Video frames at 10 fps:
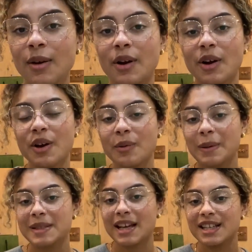While you're on our
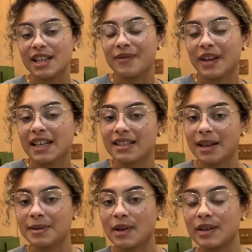website, don't forget to sign
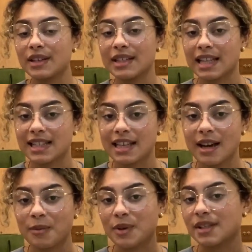up to our newsletter
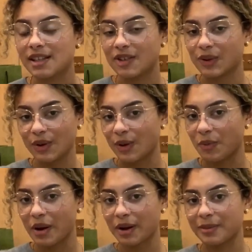and we'll send you through your
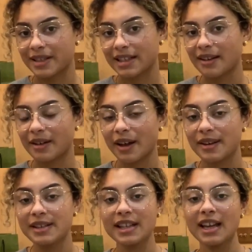welcome discount
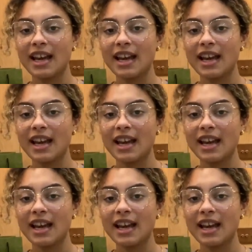code.